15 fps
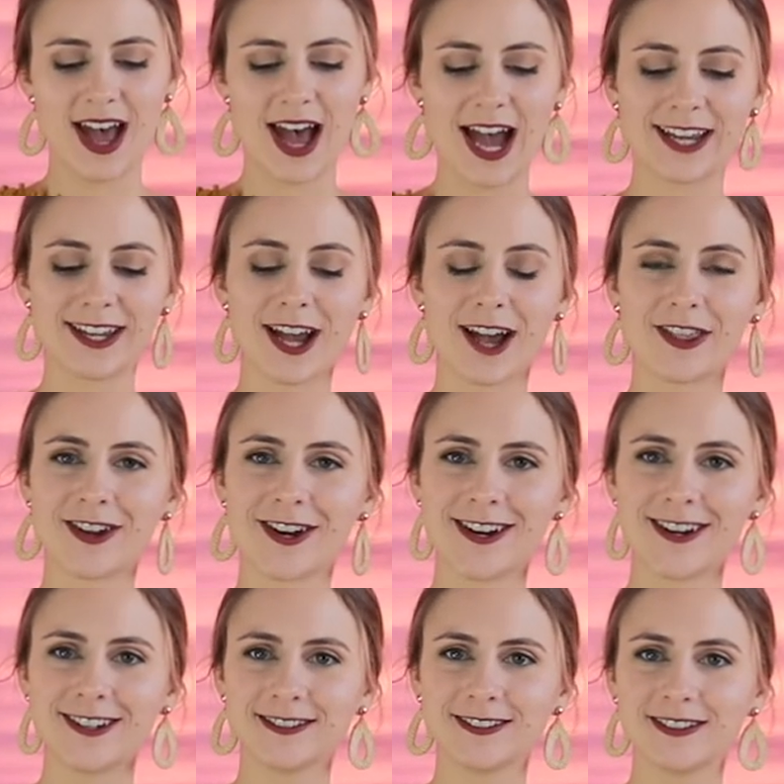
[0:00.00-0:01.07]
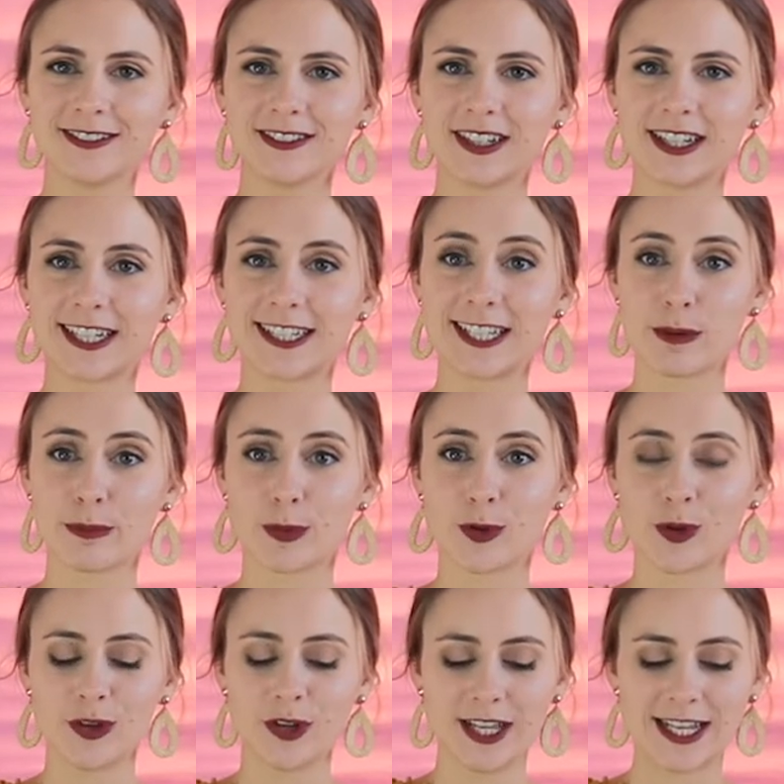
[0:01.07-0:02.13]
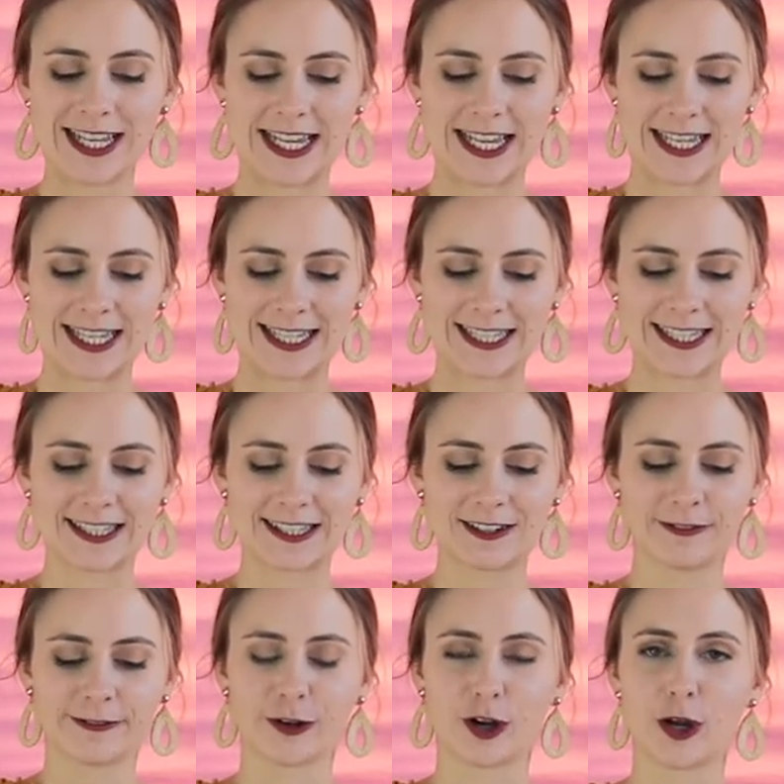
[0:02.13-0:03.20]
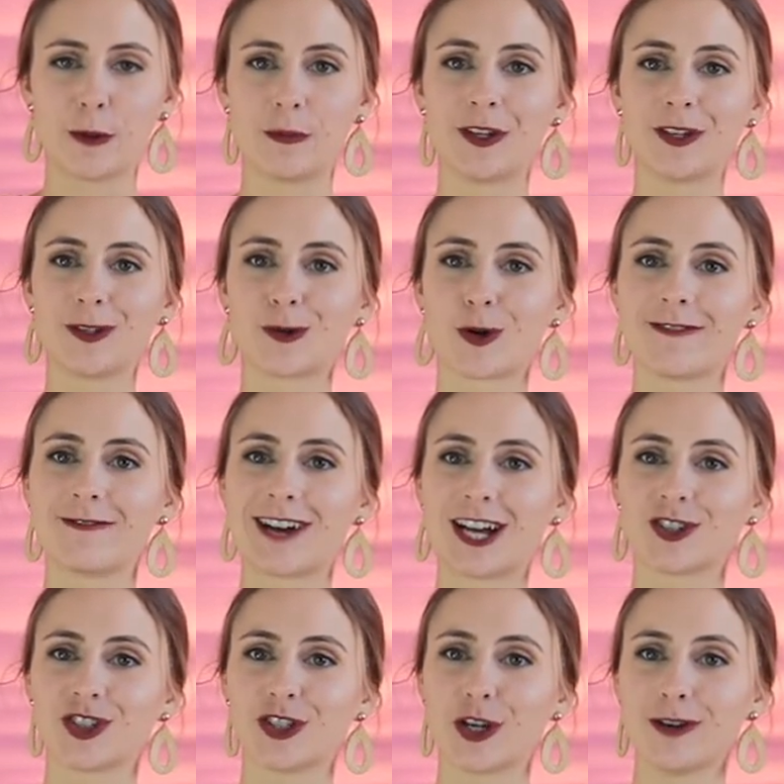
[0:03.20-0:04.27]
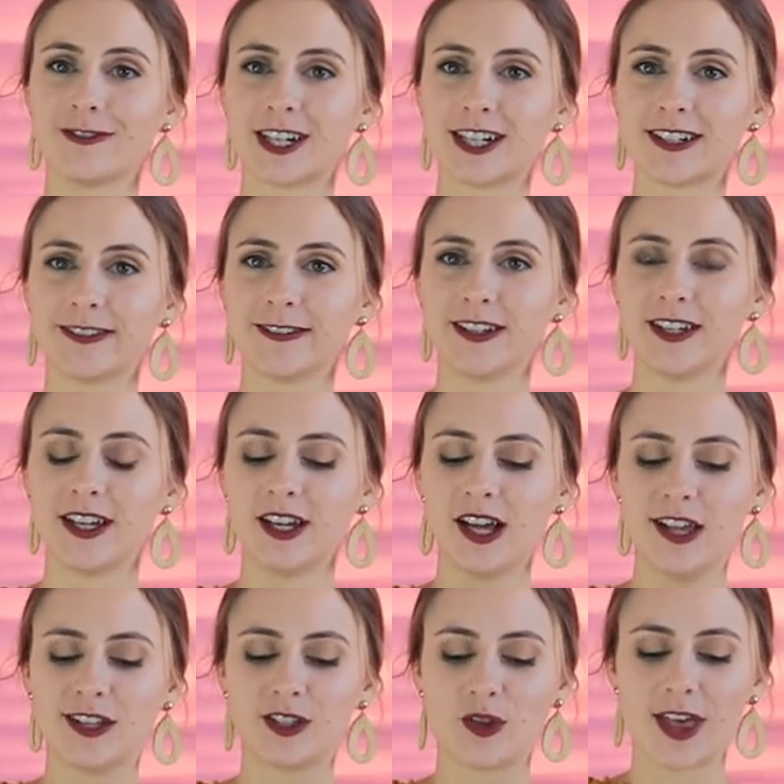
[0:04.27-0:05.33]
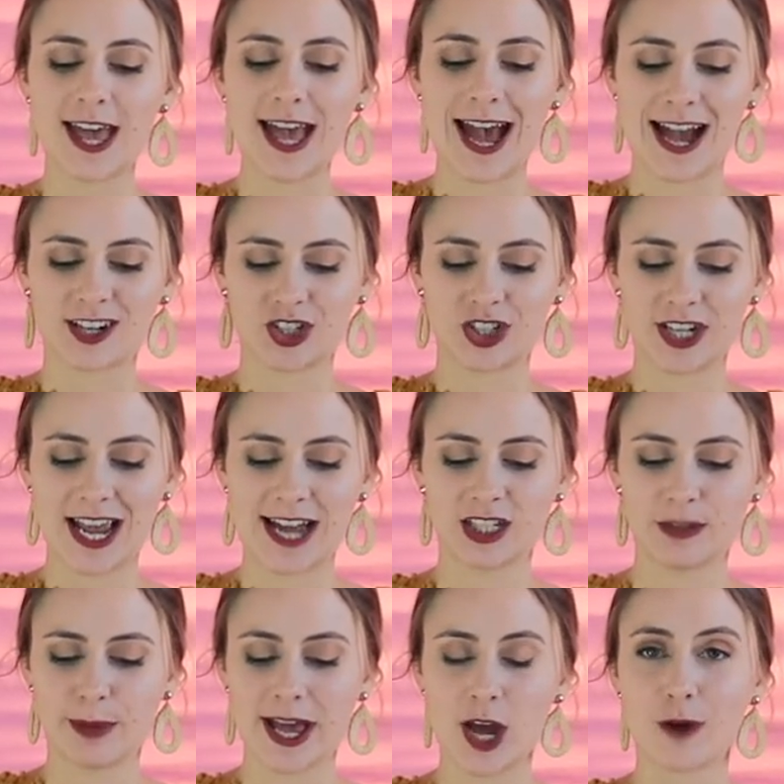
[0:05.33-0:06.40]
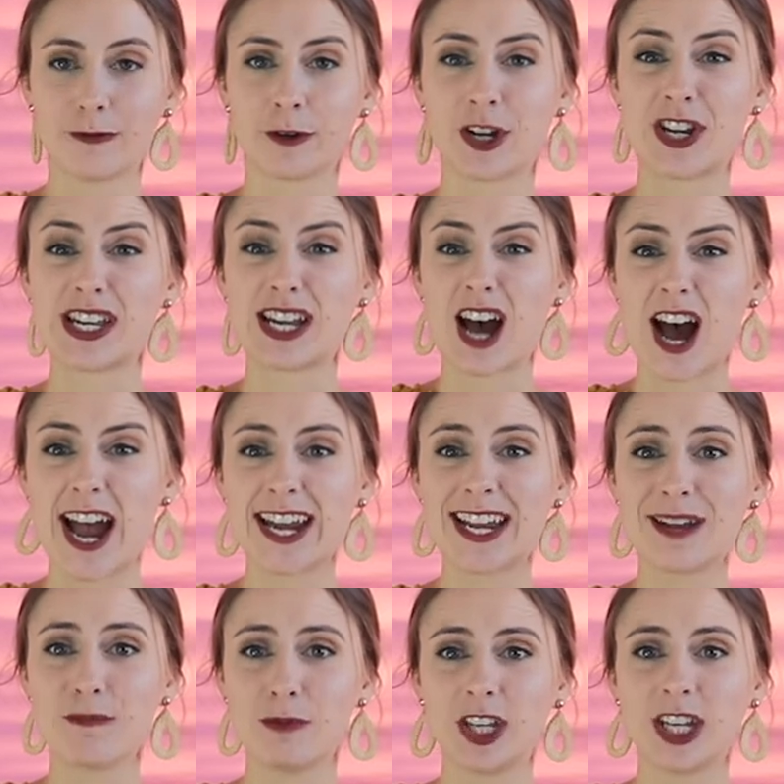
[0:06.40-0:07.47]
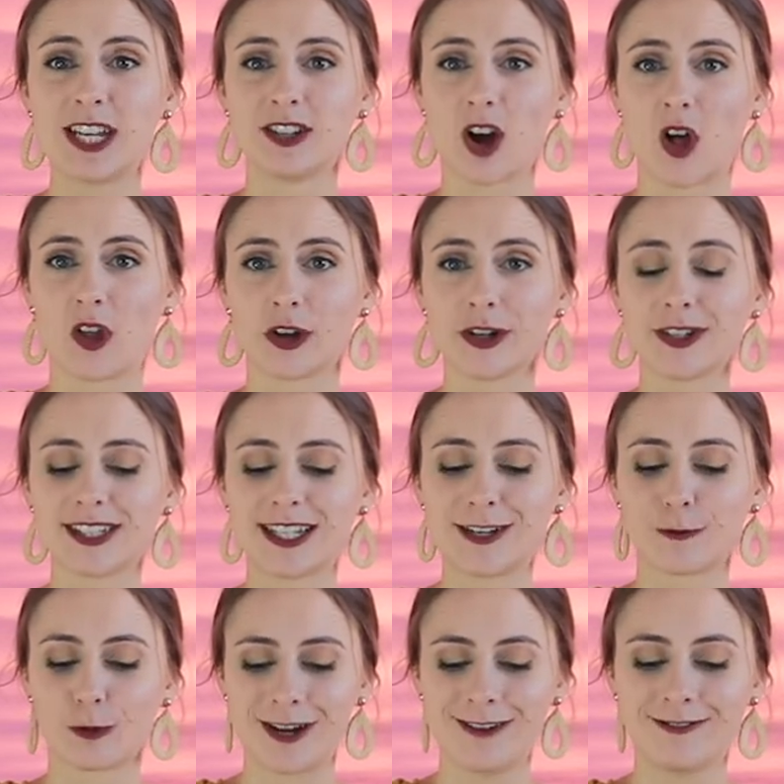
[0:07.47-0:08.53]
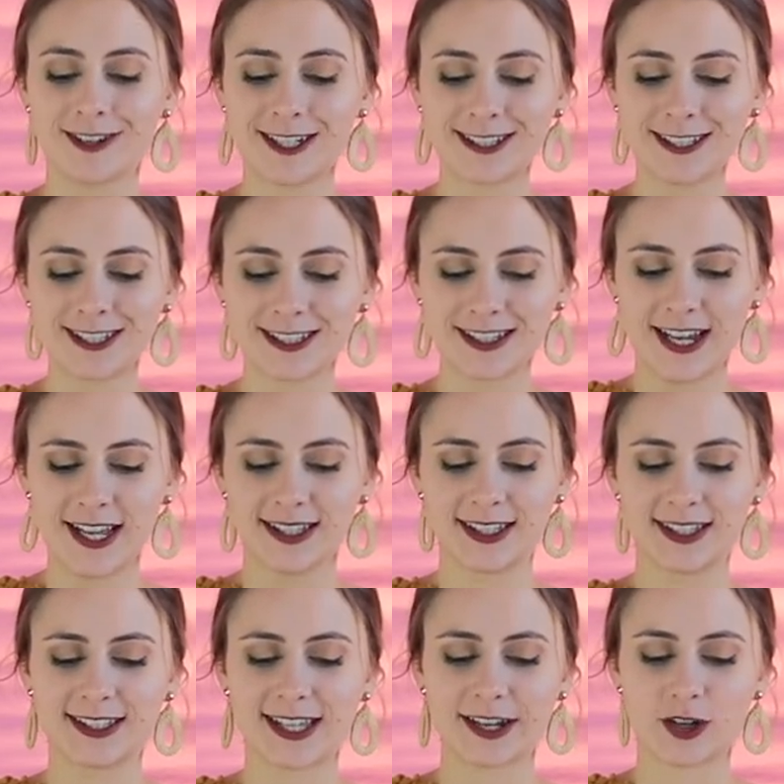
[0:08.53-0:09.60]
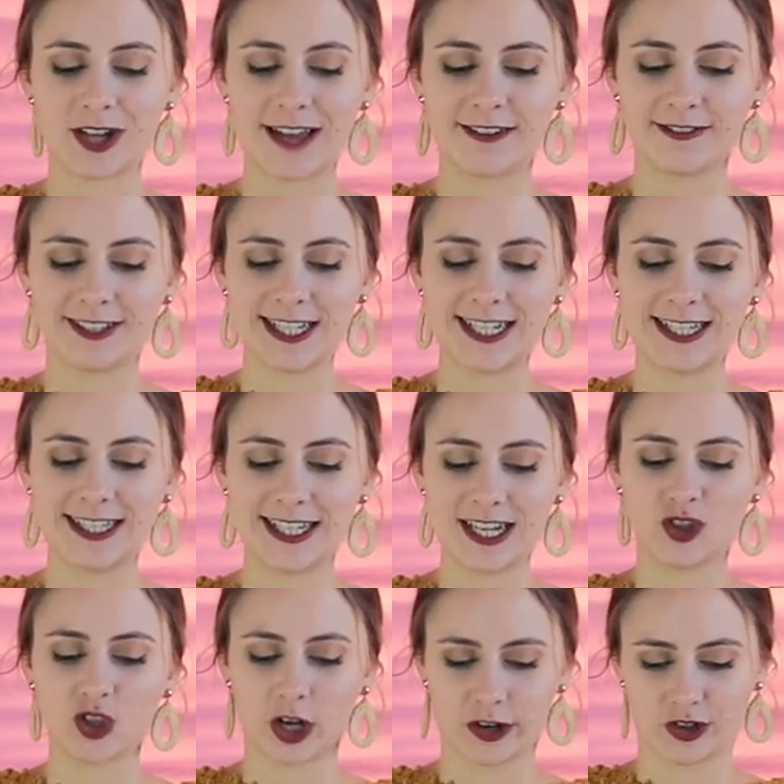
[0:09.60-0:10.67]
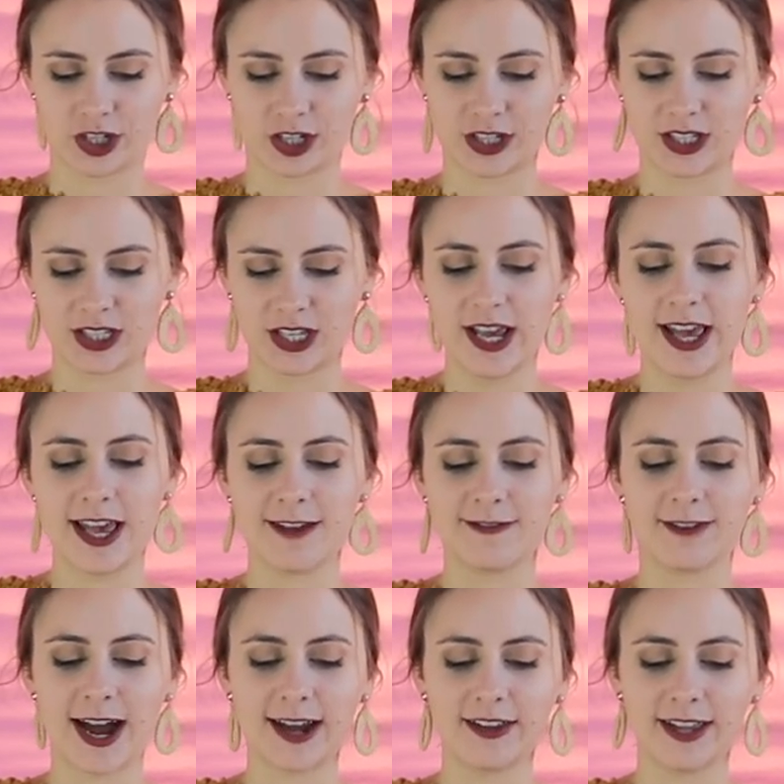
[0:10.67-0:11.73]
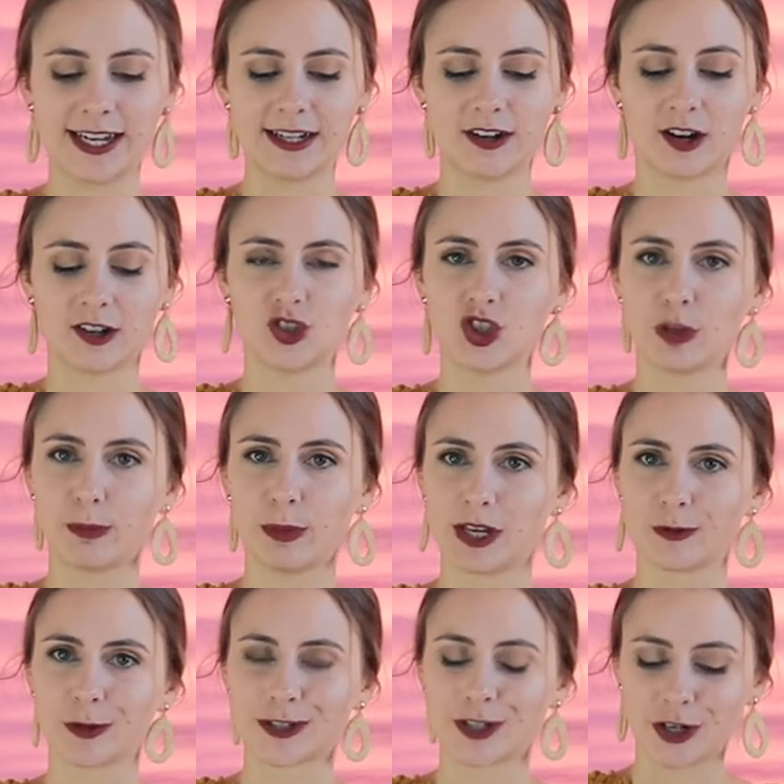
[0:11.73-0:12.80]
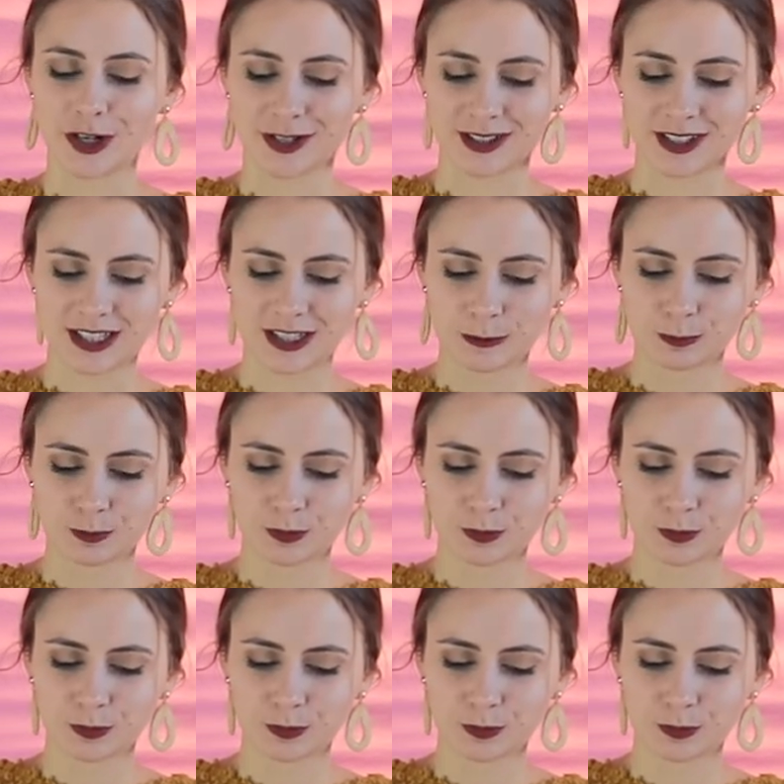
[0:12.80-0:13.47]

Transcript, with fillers: Another example is from the store Fashion Nova. So they actually had to pay over $9 million in refunds to settle FTC charges it violated on shipping and returns.